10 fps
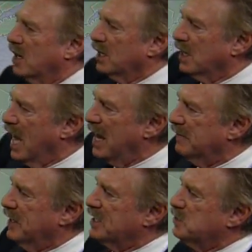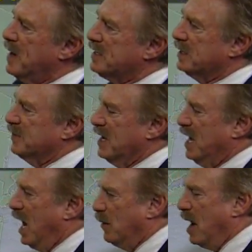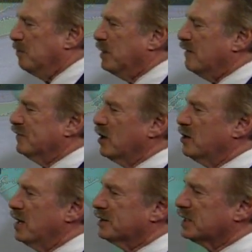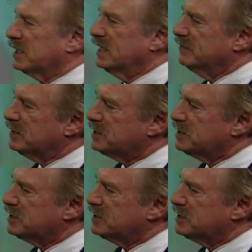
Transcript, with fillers: A lot of it expected around Buffalo and Cleveland.